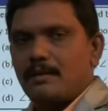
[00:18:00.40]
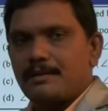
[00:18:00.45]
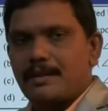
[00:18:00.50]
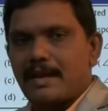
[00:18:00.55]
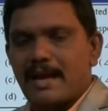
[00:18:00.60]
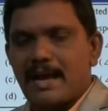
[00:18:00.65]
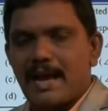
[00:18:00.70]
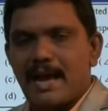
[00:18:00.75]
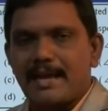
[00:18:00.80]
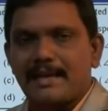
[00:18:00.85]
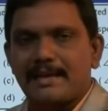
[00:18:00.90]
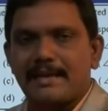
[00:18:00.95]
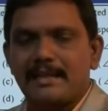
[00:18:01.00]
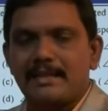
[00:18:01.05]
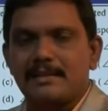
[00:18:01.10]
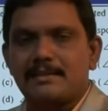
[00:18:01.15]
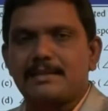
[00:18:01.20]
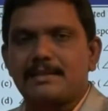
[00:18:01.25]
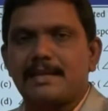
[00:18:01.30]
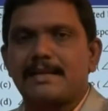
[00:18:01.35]
The
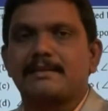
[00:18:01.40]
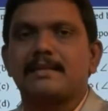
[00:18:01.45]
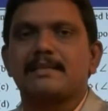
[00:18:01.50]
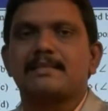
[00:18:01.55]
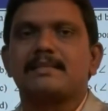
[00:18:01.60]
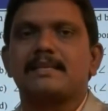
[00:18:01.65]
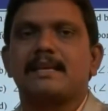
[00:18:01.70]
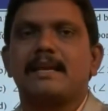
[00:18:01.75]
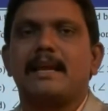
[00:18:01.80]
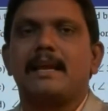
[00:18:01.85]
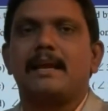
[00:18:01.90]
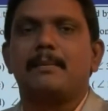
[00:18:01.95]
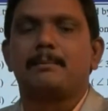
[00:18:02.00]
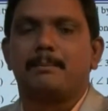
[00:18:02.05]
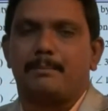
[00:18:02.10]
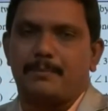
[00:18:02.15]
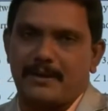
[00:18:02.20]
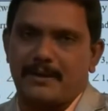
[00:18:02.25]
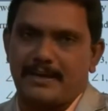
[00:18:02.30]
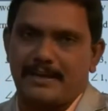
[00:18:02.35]
angles at the
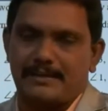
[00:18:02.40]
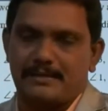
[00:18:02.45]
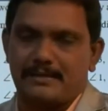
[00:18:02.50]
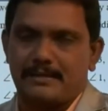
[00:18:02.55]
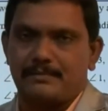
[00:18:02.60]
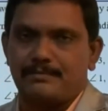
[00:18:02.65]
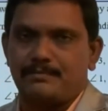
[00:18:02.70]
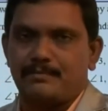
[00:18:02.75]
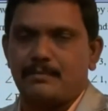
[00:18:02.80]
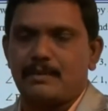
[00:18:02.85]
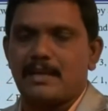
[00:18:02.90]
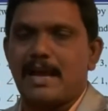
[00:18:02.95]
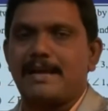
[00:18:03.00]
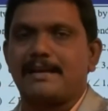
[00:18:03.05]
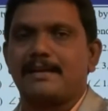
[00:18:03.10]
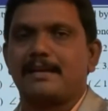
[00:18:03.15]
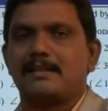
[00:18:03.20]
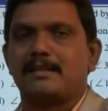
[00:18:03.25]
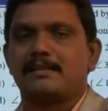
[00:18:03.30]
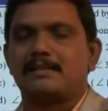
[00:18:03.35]
same place. The
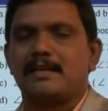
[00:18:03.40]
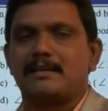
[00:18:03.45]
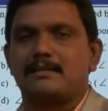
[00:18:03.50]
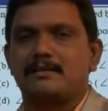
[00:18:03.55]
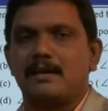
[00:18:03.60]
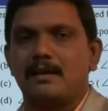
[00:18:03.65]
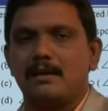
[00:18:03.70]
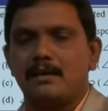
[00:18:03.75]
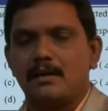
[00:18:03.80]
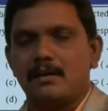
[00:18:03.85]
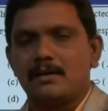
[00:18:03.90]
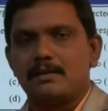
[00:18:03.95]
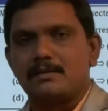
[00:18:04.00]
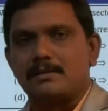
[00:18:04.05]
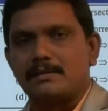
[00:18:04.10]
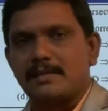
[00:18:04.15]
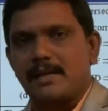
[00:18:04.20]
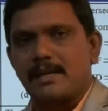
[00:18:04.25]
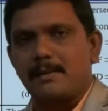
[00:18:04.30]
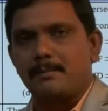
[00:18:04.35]
angles at the
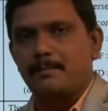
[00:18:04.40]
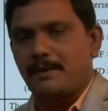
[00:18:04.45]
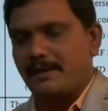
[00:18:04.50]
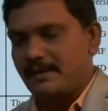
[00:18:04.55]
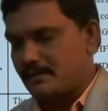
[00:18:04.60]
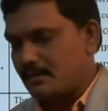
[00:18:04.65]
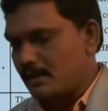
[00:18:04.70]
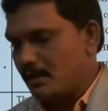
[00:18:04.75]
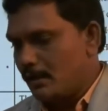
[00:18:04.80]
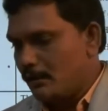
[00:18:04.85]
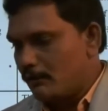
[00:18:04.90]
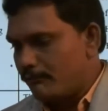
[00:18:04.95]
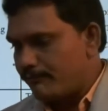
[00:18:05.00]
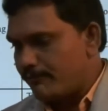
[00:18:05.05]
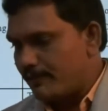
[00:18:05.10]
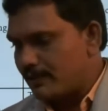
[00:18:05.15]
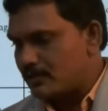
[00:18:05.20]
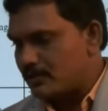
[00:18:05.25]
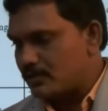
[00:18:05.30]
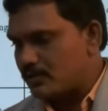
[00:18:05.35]
same place.
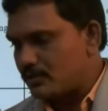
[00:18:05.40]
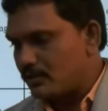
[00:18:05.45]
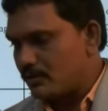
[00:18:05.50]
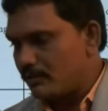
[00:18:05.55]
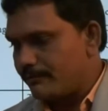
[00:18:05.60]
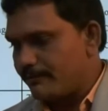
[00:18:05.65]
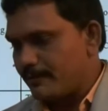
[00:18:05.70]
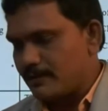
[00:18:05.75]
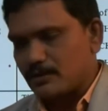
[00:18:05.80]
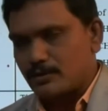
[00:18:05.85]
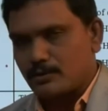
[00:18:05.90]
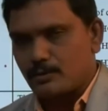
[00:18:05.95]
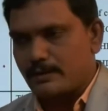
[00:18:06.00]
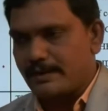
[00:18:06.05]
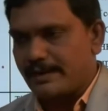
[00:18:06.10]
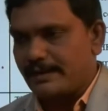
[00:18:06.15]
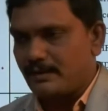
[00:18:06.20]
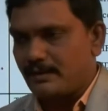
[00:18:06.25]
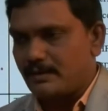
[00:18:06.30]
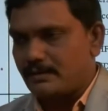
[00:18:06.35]
First row, first
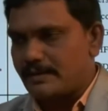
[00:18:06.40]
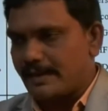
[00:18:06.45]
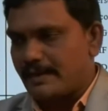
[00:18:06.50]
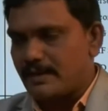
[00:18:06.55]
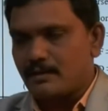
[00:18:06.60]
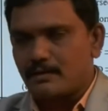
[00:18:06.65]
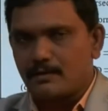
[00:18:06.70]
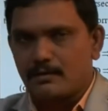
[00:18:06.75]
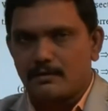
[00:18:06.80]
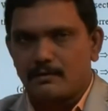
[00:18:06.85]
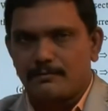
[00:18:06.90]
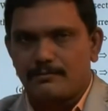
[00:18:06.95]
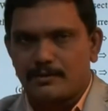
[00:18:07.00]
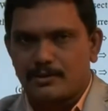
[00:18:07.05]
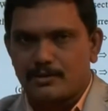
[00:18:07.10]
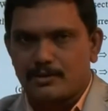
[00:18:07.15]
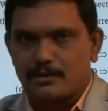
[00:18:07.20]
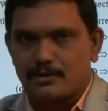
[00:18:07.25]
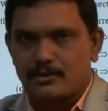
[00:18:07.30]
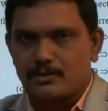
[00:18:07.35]
student, second row,
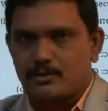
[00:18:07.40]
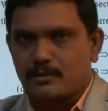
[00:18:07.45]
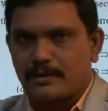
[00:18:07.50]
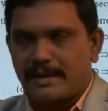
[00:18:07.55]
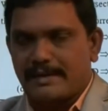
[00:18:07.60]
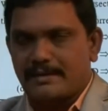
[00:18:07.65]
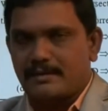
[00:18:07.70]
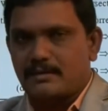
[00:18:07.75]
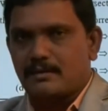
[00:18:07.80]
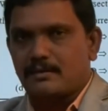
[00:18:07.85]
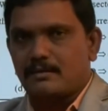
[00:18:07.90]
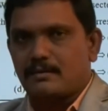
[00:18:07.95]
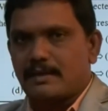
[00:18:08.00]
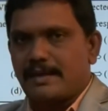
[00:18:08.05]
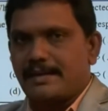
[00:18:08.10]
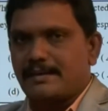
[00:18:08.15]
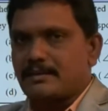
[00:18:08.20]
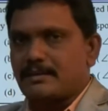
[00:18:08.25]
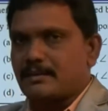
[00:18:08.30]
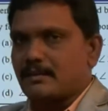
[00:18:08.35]
first student.
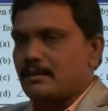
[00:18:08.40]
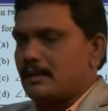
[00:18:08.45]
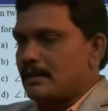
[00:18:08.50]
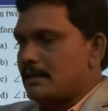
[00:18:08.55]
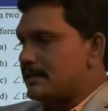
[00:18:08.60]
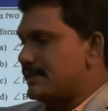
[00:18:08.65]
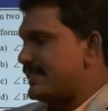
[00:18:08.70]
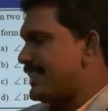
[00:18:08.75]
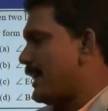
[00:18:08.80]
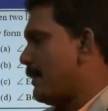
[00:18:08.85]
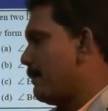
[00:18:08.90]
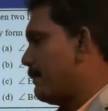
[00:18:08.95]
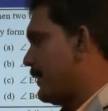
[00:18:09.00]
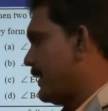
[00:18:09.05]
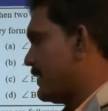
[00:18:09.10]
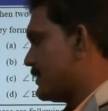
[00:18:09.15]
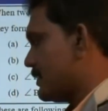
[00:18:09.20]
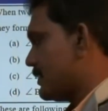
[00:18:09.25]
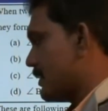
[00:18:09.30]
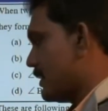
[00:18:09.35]
Right? Same
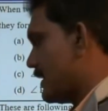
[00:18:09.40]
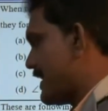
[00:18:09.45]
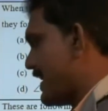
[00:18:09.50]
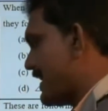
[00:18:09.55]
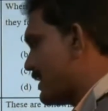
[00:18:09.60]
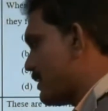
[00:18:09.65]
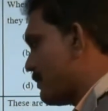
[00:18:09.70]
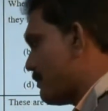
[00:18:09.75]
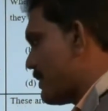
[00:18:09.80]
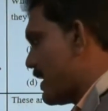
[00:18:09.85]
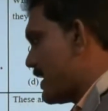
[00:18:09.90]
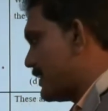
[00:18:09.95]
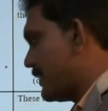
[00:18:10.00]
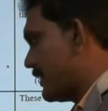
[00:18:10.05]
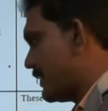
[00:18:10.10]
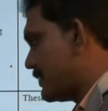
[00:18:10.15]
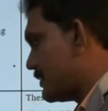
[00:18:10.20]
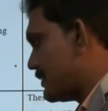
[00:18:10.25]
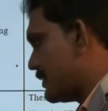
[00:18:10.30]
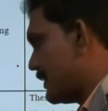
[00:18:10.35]
place. Like
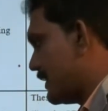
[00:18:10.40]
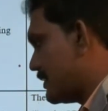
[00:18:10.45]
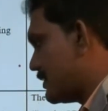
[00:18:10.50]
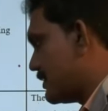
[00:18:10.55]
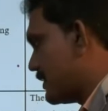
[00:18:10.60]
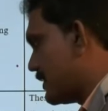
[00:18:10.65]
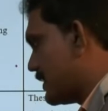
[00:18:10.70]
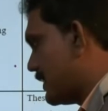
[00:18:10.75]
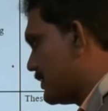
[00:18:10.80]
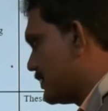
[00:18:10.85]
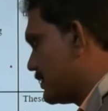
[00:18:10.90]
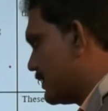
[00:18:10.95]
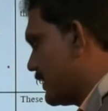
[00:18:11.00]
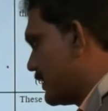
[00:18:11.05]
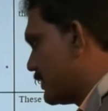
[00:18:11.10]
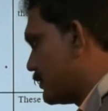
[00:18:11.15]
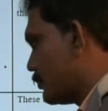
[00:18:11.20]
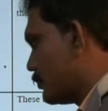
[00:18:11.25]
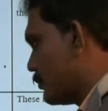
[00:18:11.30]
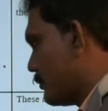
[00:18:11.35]
matrix. Let's
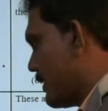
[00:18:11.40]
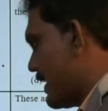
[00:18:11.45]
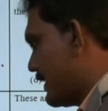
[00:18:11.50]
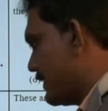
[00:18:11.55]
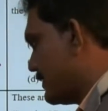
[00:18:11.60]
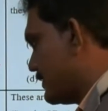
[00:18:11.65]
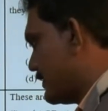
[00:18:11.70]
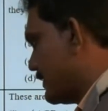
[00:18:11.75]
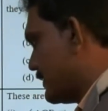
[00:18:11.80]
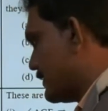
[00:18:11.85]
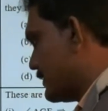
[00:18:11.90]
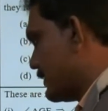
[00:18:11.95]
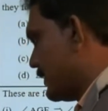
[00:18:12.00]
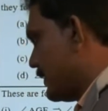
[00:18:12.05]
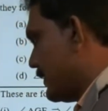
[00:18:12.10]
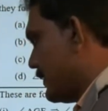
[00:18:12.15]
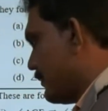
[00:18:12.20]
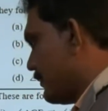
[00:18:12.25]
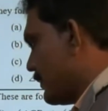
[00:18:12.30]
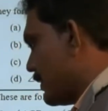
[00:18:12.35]
consider two matrices.
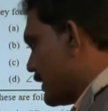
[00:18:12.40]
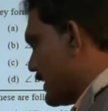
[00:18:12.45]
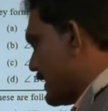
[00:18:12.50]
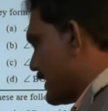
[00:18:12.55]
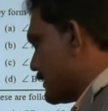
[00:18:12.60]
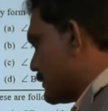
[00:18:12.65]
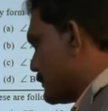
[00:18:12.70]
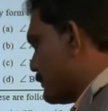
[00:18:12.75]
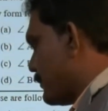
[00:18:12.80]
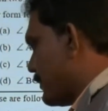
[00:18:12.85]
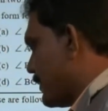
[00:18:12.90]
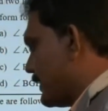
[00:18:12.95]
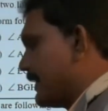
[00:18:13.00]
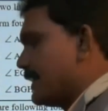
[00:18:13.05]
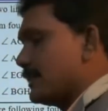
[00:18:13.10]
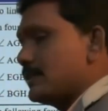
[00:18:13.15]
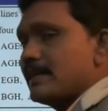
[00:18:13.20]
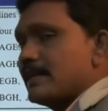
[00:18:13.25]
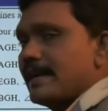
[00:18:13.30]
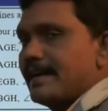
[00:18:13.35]

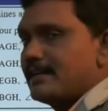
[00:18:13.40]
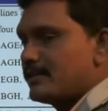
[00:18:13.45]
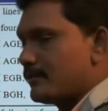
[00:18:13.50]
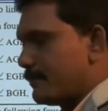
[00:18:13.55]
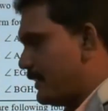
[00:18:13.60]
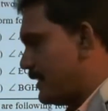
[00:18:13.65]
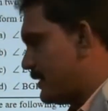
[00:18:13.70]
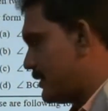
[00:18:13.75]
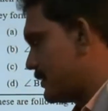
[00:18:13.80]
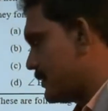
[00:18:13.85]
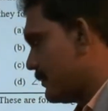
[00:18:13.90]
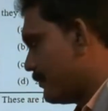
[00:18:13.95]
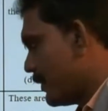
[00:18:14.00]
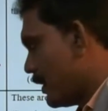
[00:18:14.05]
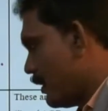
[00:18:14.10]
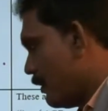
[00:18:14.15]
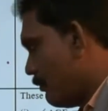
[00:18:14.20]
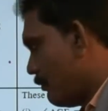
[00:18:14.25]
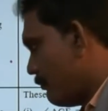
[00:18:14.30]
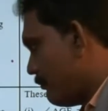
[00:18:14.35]
Corresponding sides means
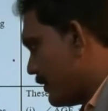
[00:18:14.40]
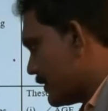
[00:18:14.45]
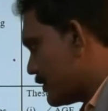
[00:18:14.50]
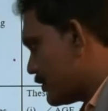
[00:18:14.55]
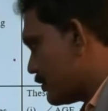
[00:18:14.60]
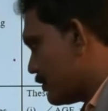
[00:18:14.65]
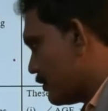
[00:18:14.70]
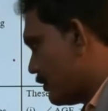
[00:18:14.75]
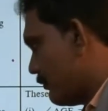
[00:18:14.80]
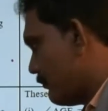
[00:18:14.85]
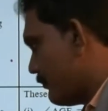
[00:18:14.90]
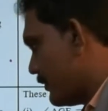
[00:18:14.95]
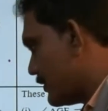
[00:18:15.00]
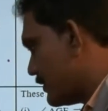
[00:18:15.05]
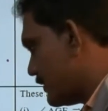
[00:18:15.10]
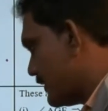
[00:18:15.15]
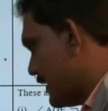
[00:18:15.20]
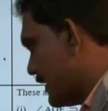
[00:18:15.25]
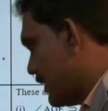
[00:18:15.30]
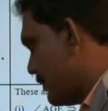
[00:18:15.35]
first row,
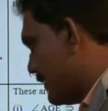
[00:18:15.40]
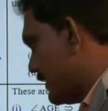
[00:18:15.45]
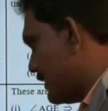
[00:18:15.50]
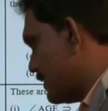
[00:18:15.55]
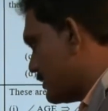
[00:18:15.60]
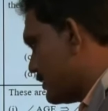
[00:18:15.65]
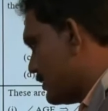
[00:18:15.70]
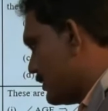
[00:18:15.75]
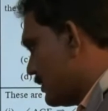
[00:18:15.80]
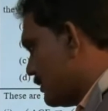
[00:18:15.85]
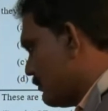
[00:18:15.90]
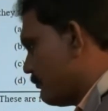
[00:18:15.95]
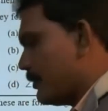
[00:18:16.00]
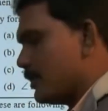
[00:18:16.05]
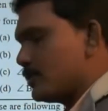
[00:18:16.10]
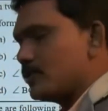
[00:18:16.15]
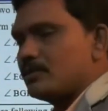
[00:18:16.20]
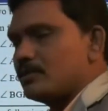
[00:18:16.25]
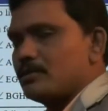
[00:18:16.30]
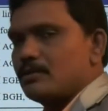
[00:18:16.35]
first element,
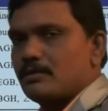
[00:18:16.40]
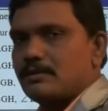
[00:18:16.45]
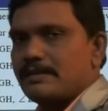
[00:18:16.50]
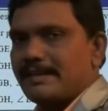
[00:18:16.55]
first